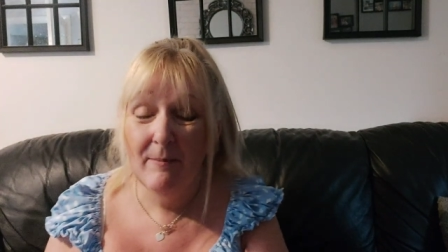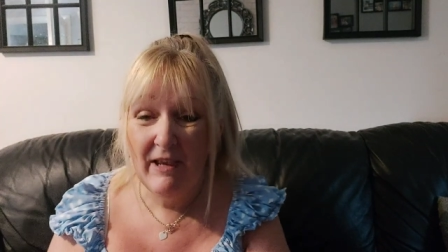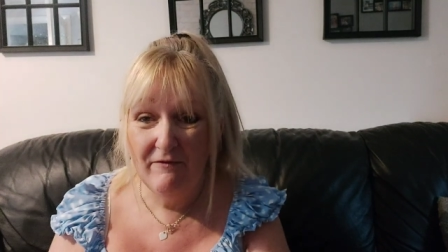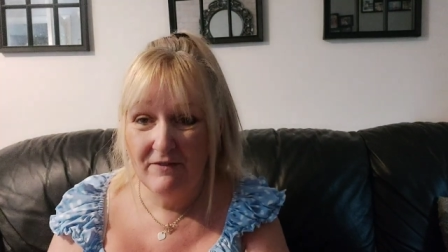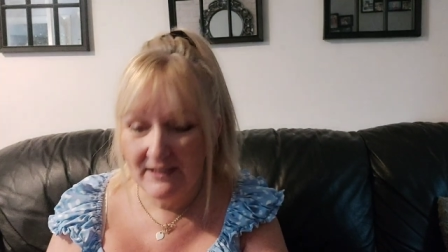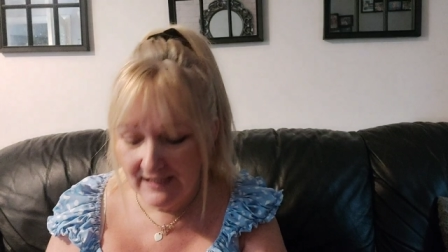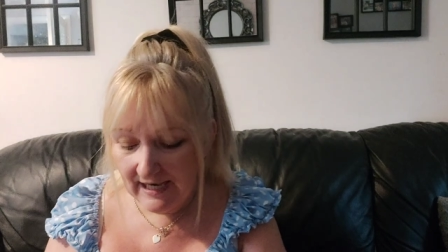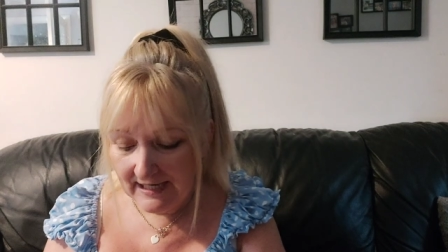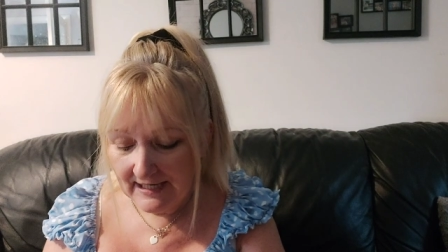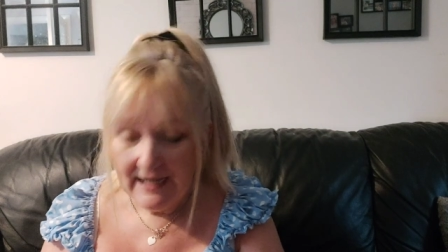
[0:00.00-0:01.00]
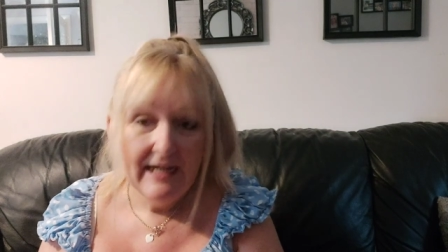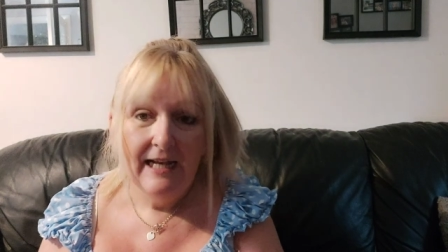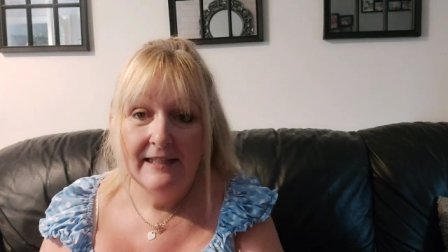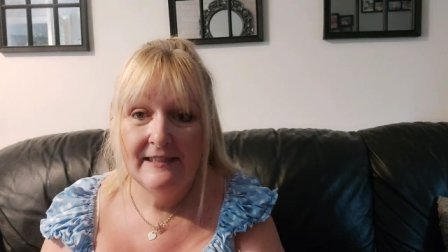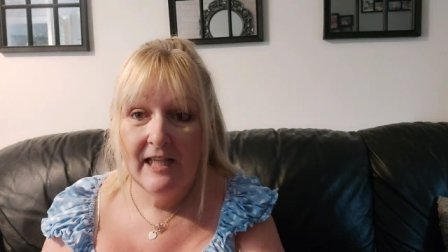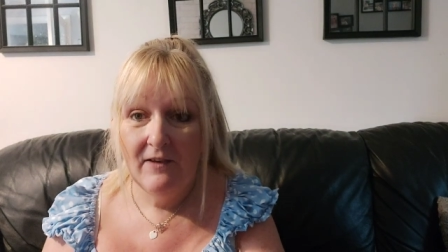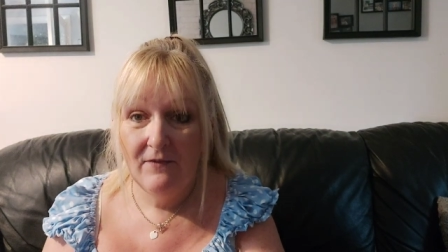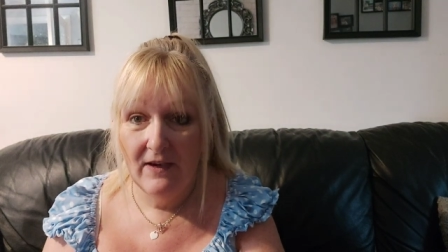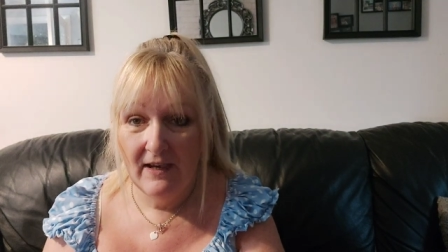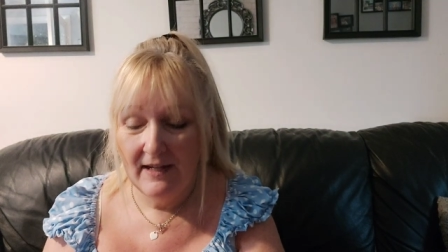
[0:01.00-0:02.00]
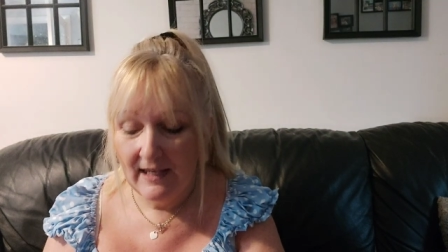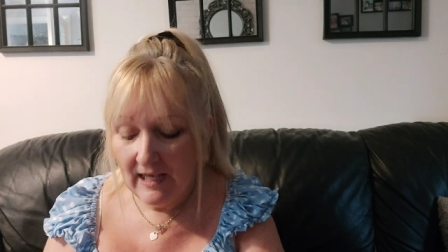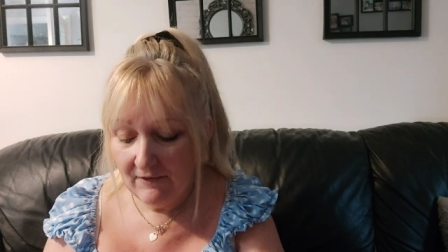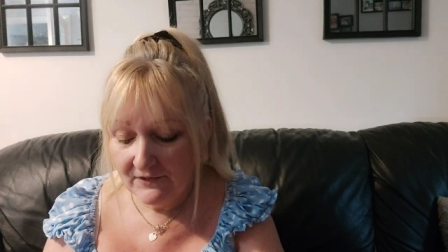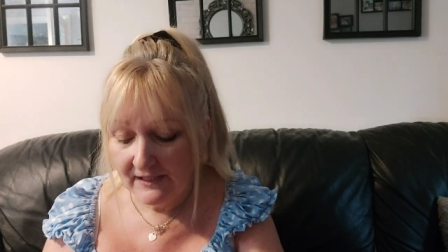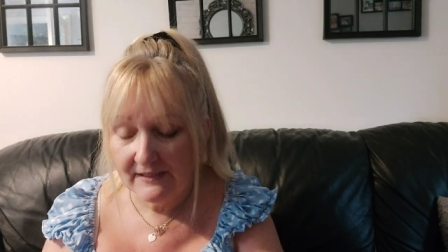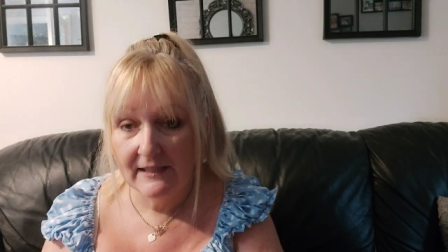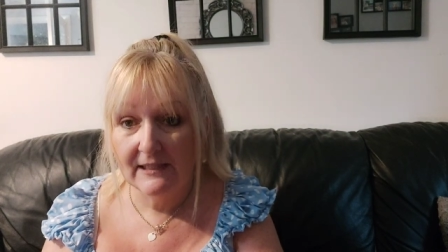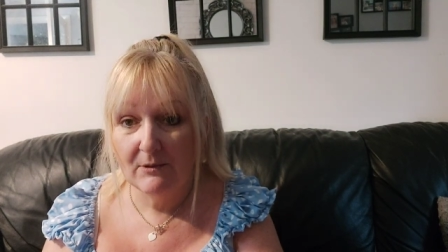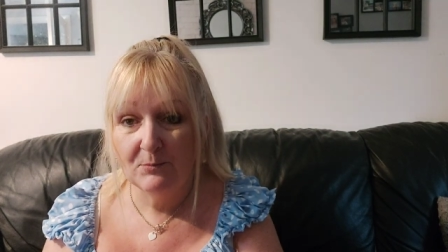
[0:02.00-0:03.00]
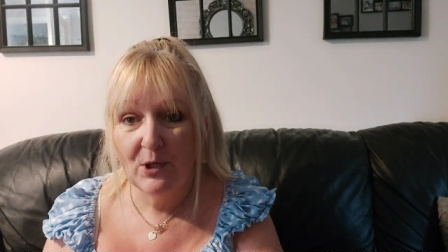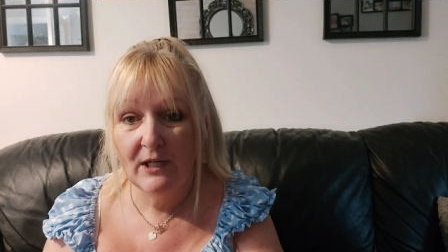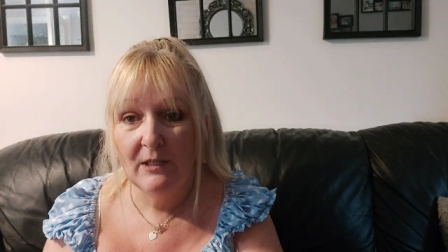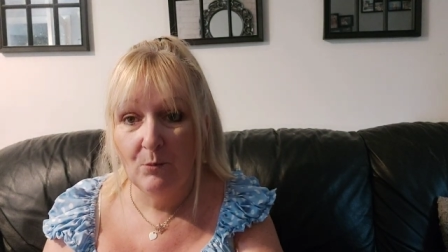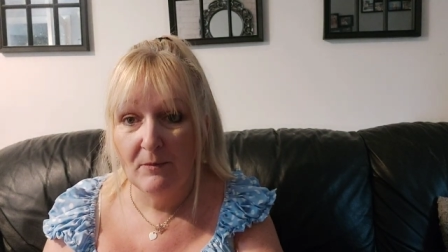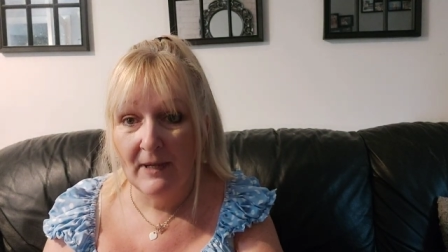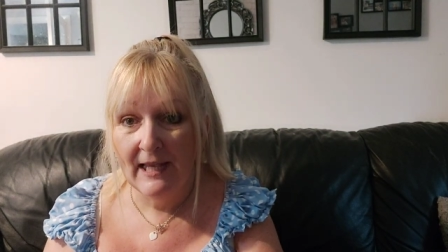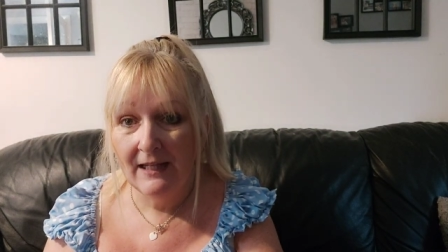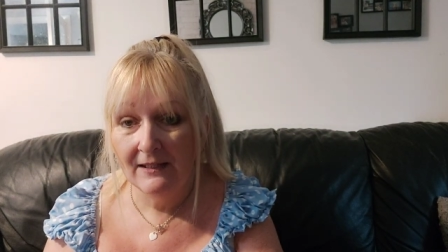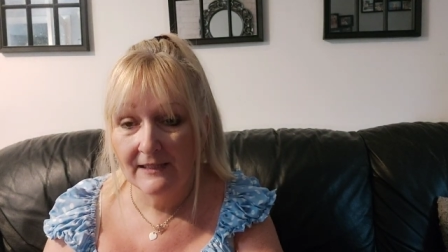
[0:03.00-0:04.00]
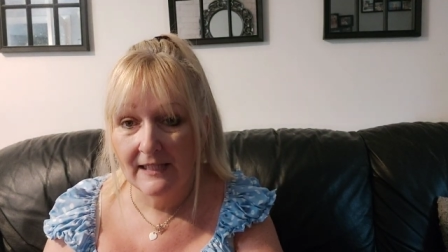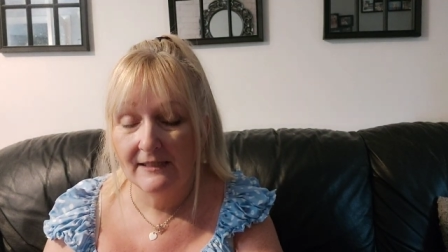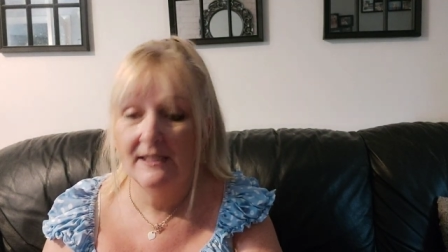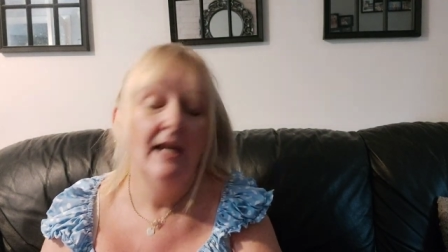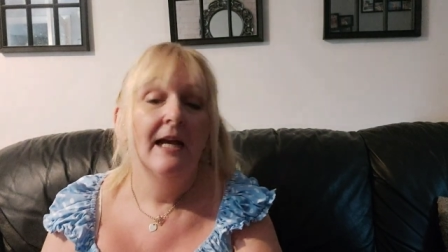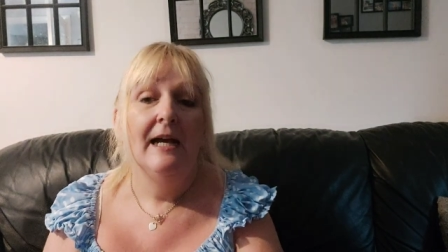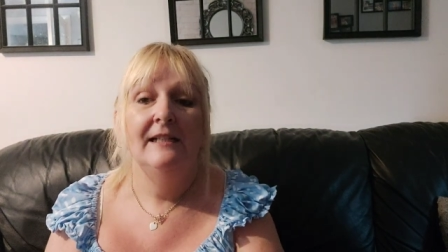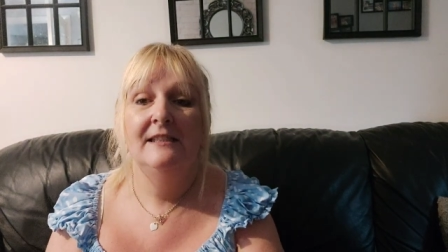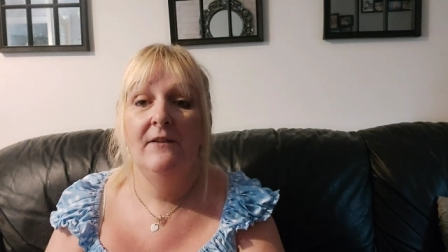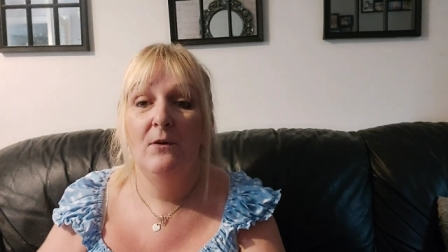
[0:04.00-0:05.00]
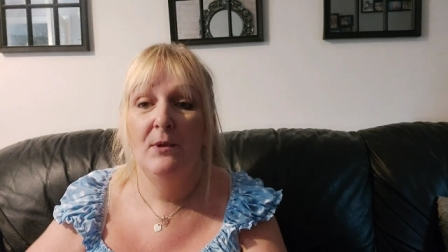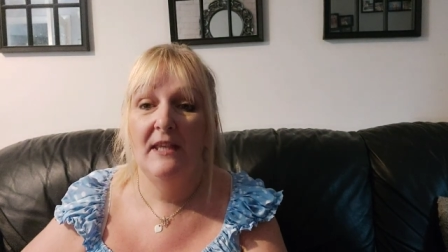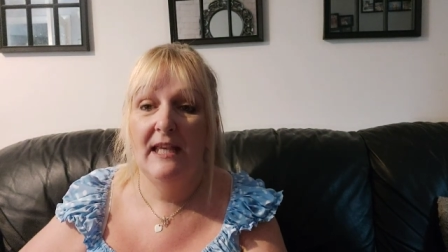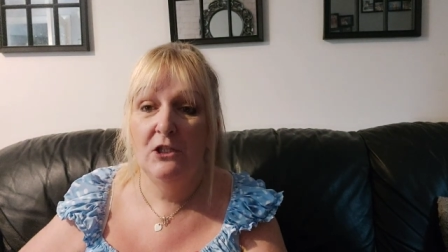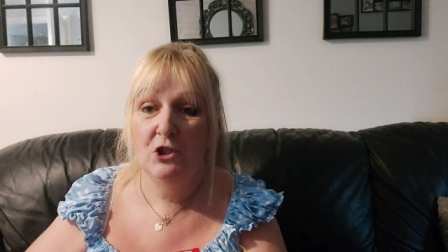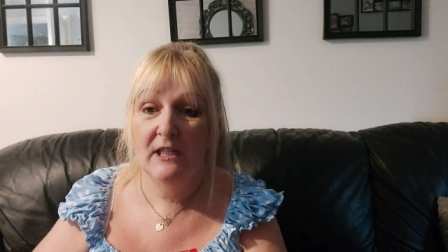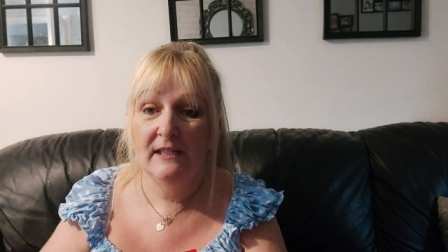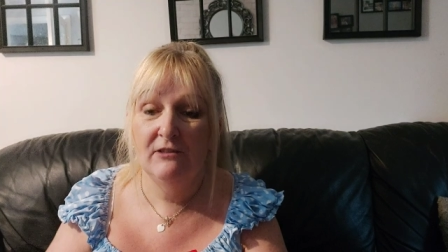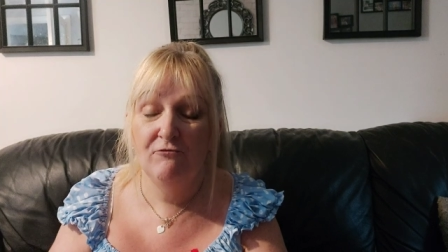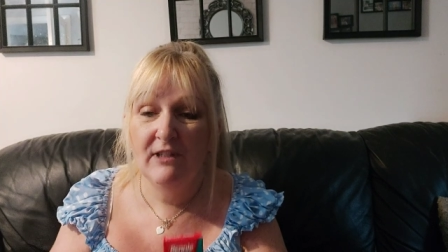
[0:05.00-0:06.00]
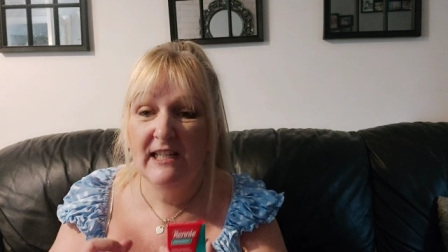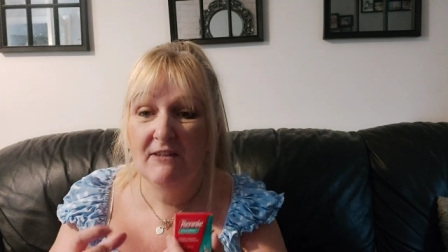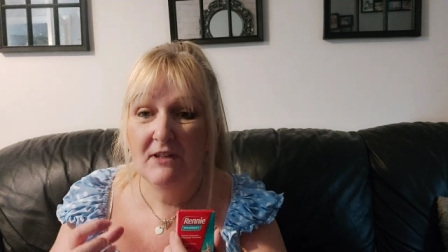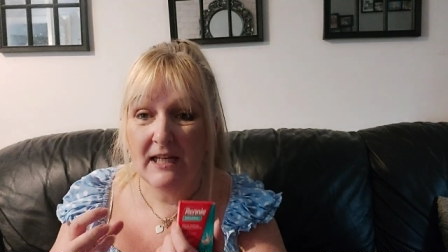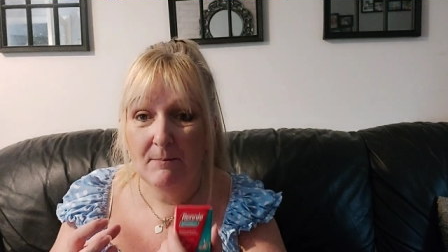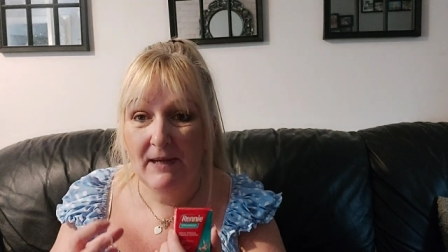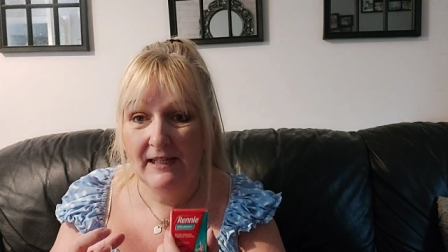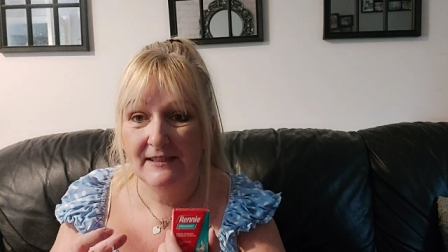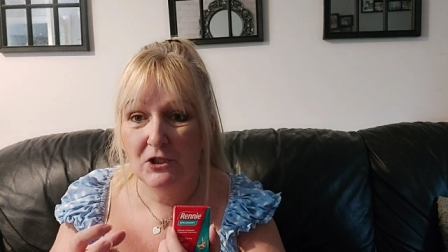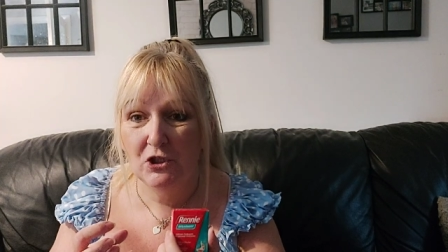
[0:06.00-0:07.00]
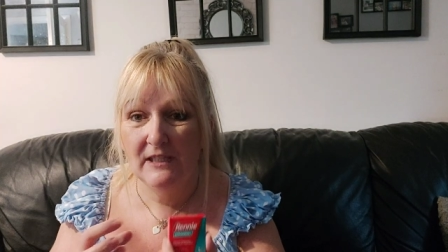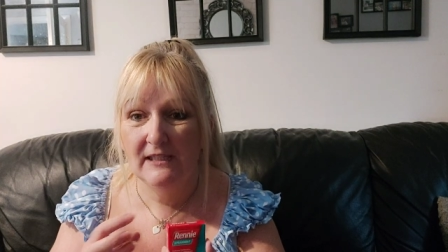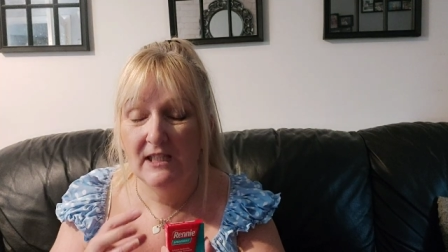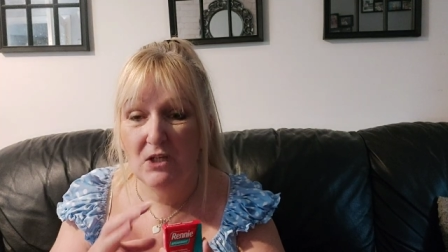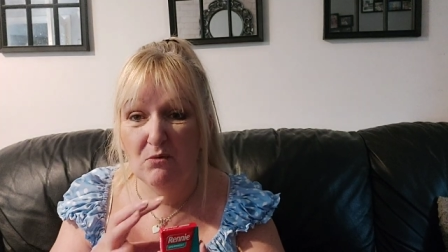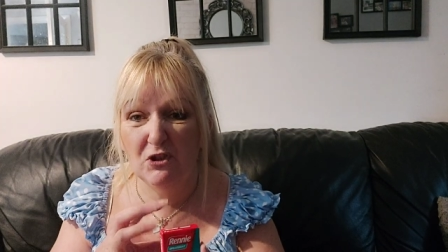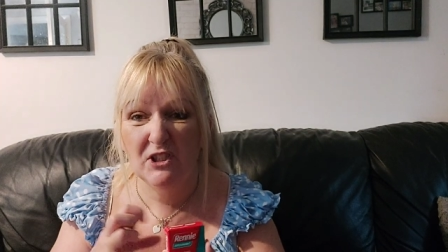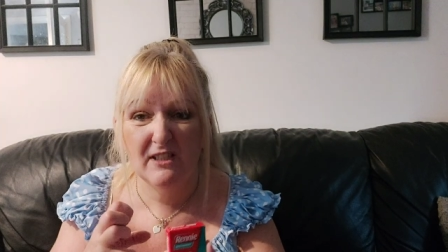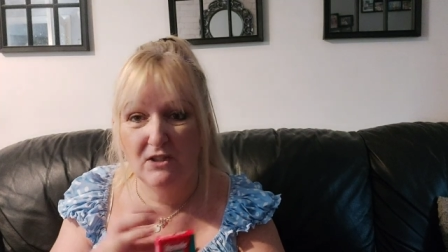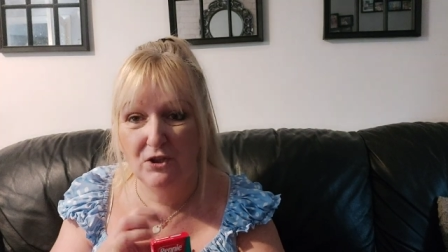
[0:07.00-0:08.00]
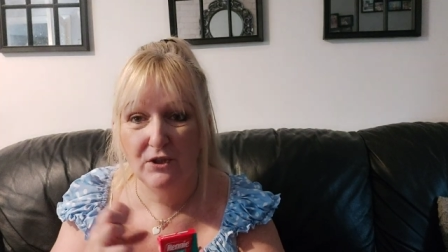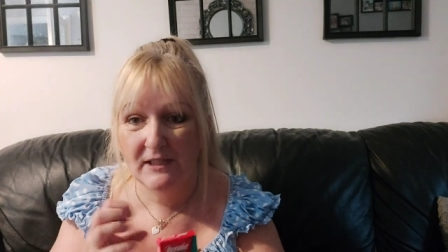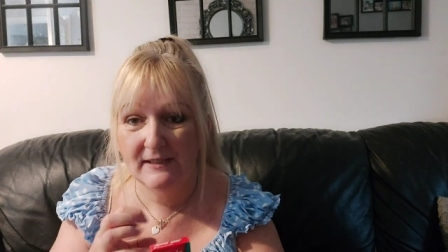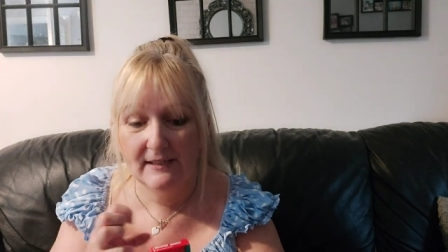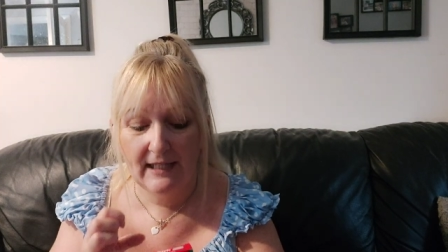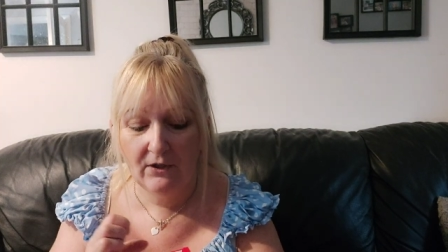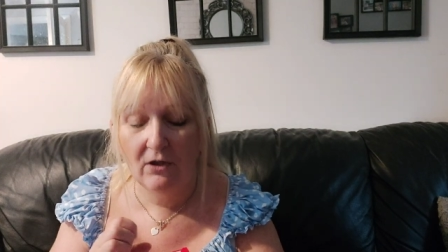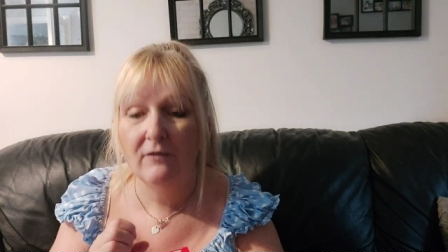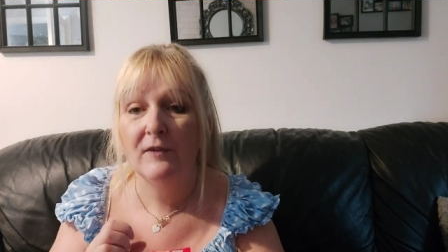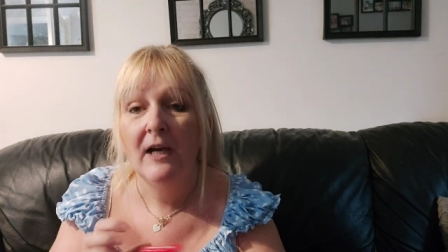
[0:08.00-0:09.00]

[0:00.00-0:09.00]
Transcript: them every day. I suffer, and I have done since I was pregnant with my eldest. I suffer with itches, really, really bad itches that you could just claw your skin off.